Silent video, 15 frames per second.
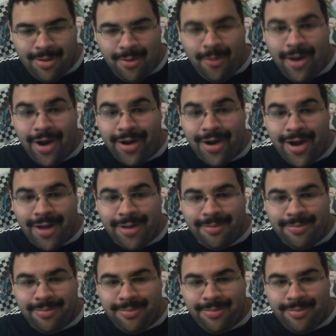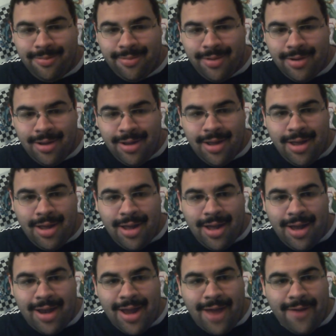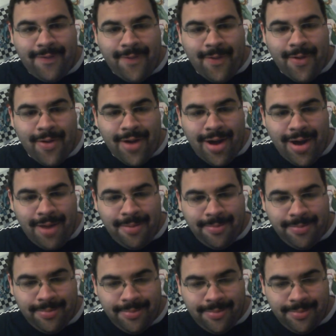Why not? And now for um,